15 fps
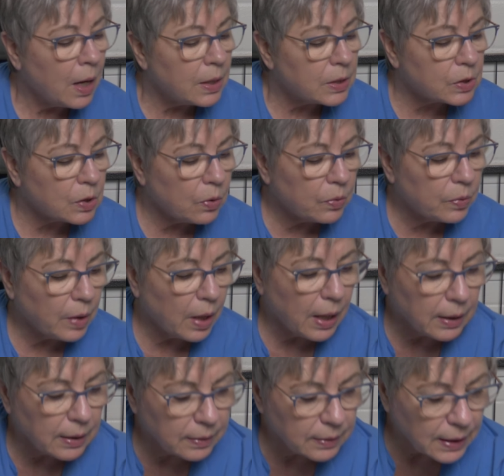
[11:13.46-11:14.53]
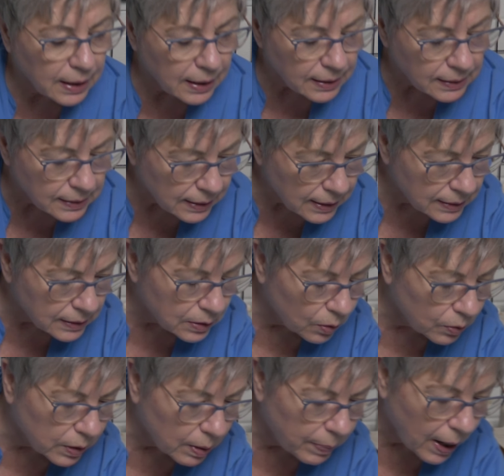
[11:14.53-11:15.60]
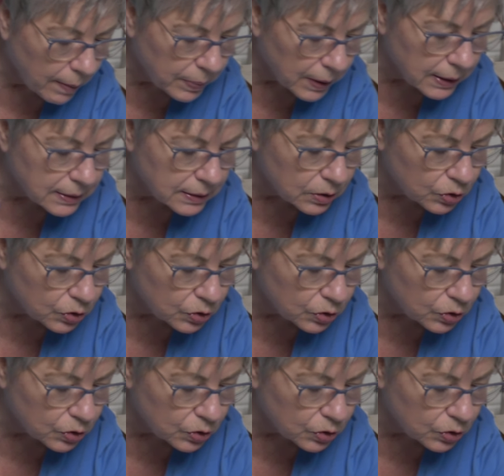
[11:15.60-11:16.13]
So this is so the puppies